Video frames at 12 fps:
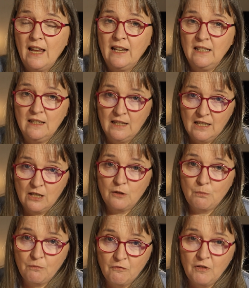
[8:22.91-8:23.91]
And in this
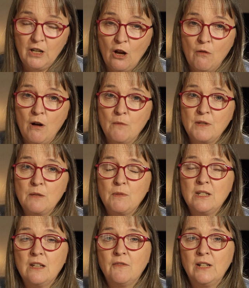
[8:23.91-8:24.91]
video, I'm
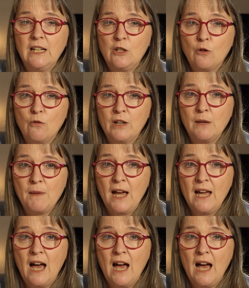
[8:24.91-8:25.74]
specifically talking about,